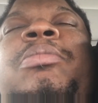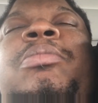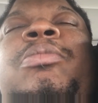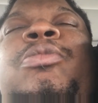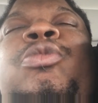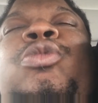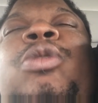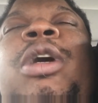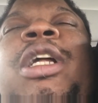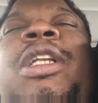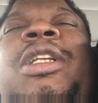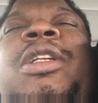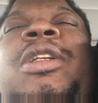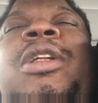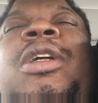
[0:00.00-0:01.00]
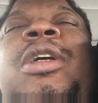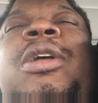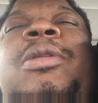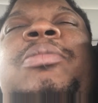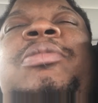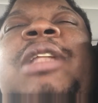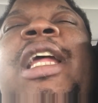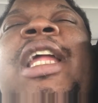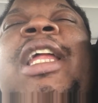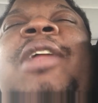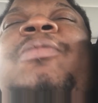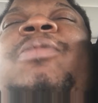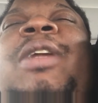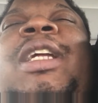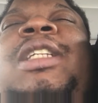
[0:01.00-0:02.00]
what day he
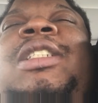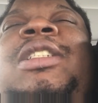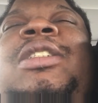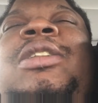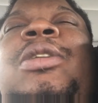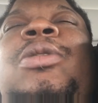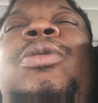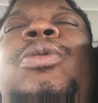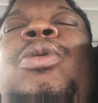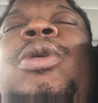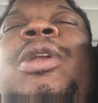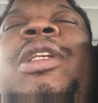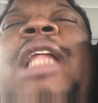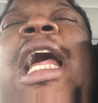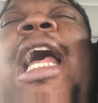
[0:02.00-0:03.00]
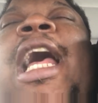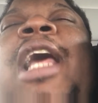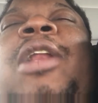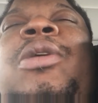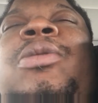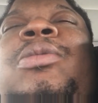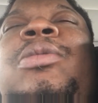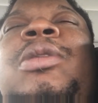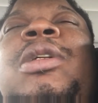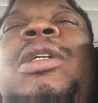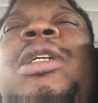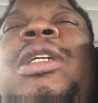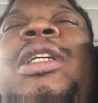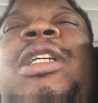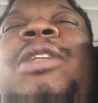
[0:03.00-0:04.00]
risen on or died on.
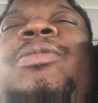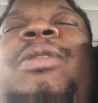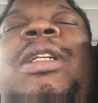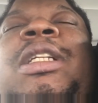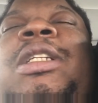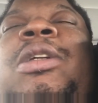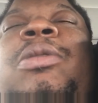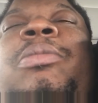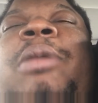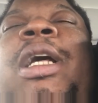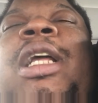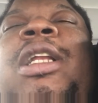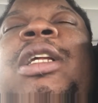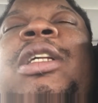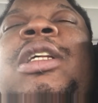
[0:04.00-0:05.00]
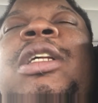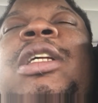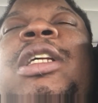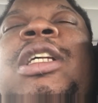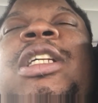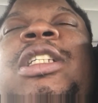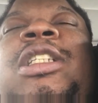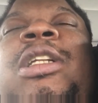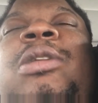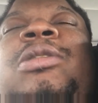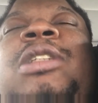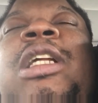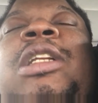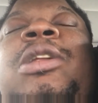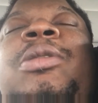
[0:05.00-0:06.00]
It really don't matter as long
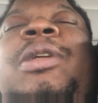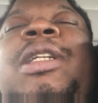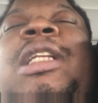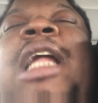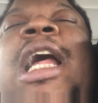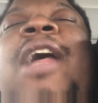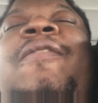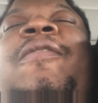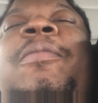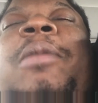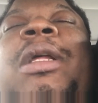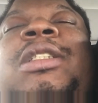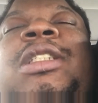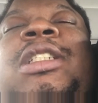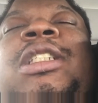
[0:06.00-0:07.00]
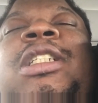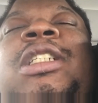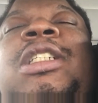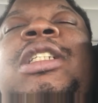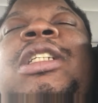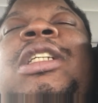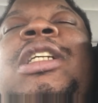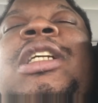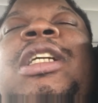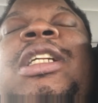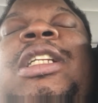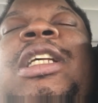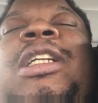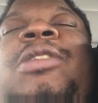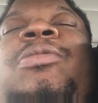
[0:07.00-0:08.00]
as I know he died for my sin
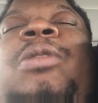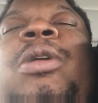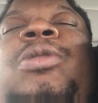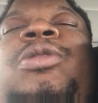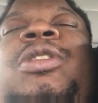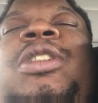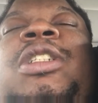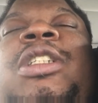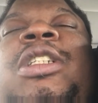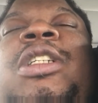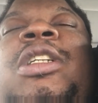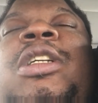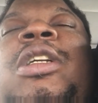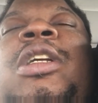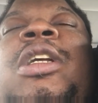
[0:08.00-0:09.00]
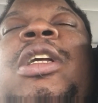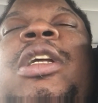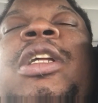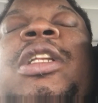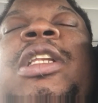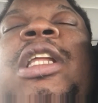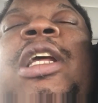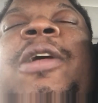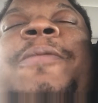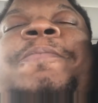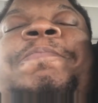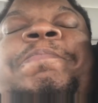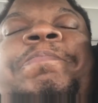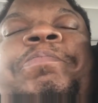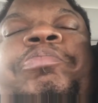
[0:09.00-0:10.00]
and that he rose again. Now,
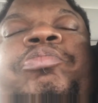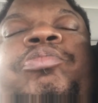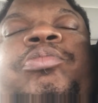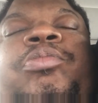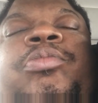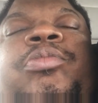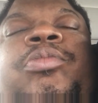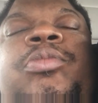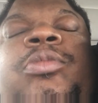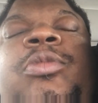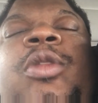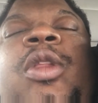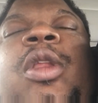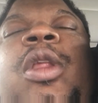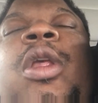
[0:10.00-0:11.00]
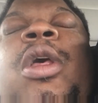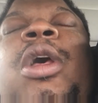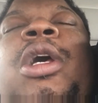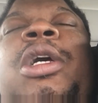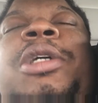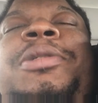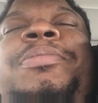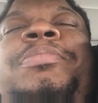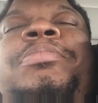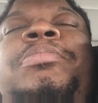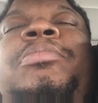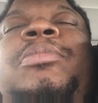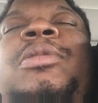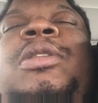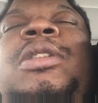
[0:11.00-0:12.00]

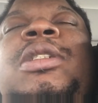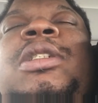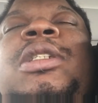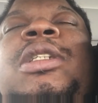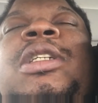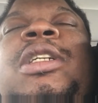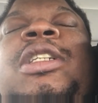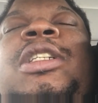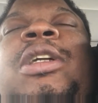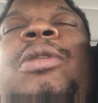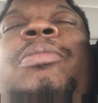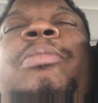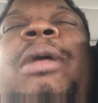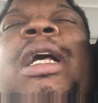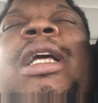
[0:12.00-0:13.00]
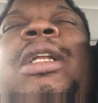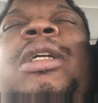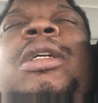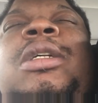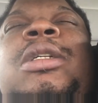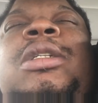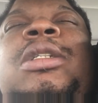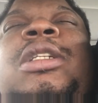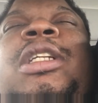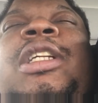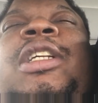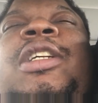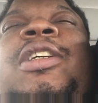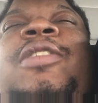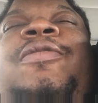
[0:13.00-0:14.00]
it don't matter
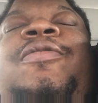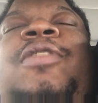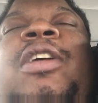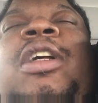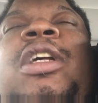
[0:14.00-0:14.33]
if